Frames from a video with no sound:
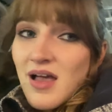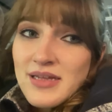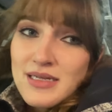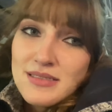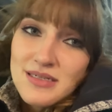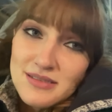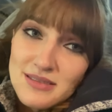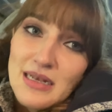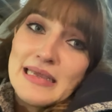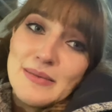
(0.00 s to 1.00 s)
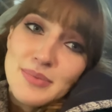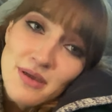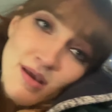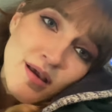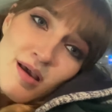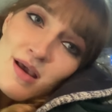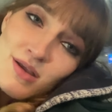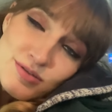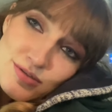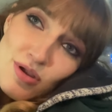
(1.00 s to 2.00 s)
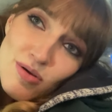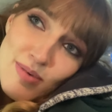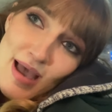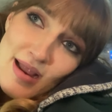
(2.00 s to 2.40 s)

I need to sleep so bad.